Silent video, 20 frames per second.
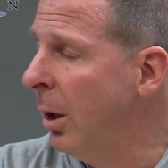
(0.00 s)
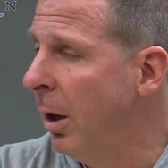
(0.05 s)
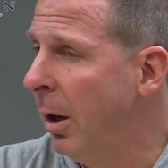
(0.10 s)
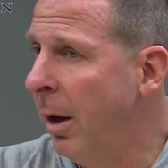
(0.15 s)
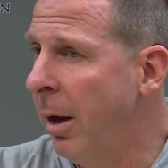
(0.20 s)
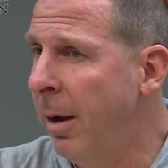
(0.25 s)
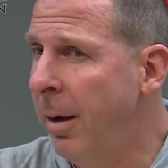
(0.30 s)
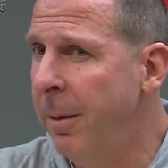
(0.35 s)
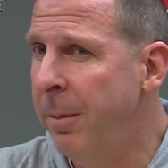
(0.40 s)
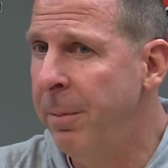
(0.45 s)

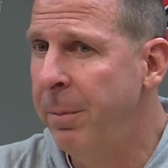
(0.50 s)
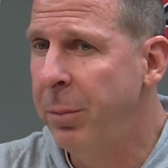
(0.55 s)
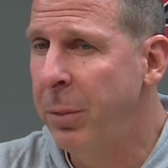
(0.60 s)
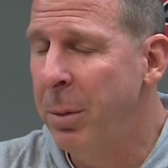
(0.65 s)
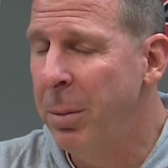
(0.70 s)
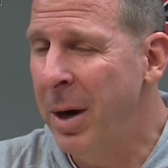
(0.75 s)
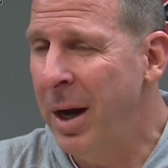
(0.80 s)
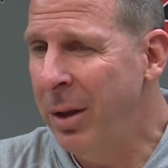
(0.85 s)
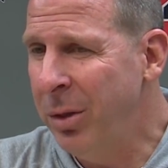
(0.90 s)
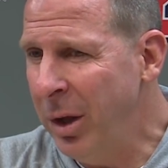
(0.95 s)
But
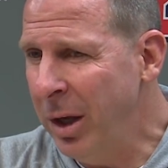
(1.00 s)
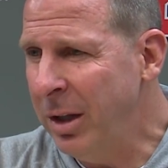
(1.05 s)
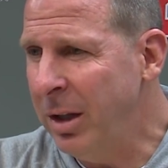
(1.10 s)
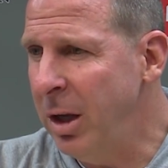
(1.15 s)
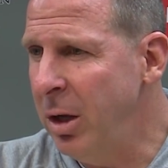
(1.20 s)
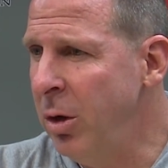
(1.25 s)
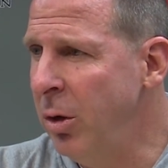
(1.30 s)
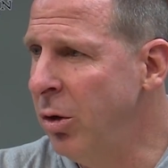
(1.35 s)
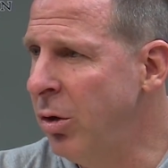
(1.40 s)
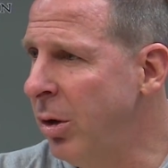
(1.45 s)
I think
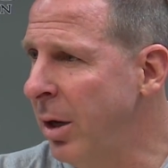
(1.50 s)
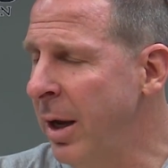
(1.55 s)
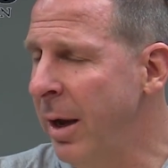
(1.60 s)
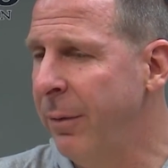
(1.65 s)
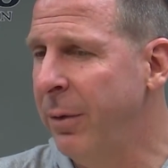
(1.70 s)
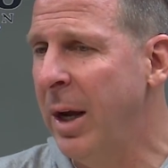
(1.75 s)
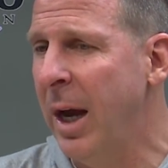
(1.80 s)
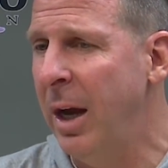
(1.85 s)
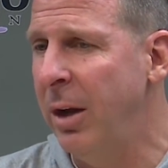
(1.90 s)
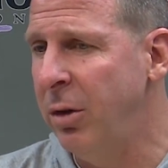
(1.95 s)
they usually
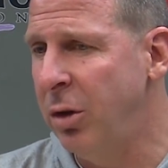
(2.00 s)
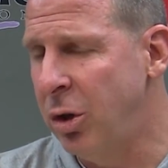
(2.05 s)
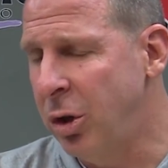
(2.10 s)
have guys